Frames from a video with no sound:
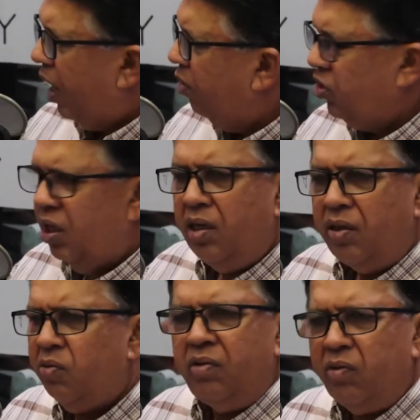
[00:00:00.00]
our
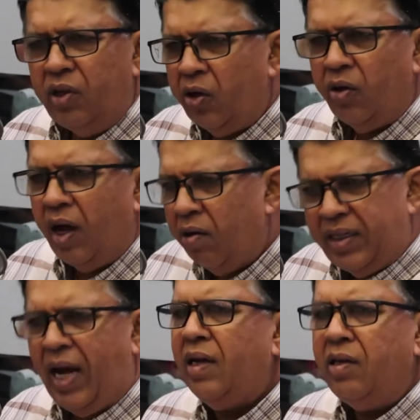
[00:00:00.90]
journalists,
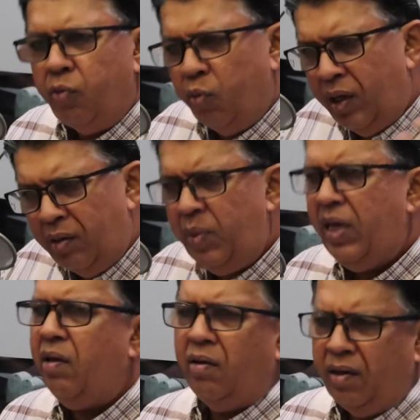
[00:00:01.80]
our talent will
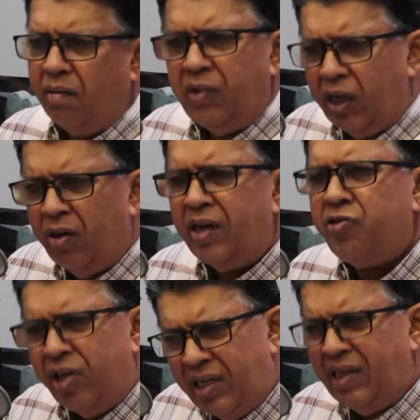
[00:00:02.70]
be,
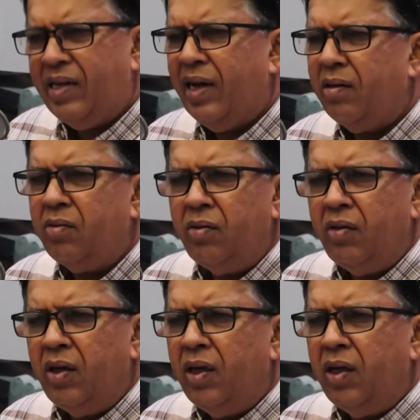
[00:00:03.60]
attrited down.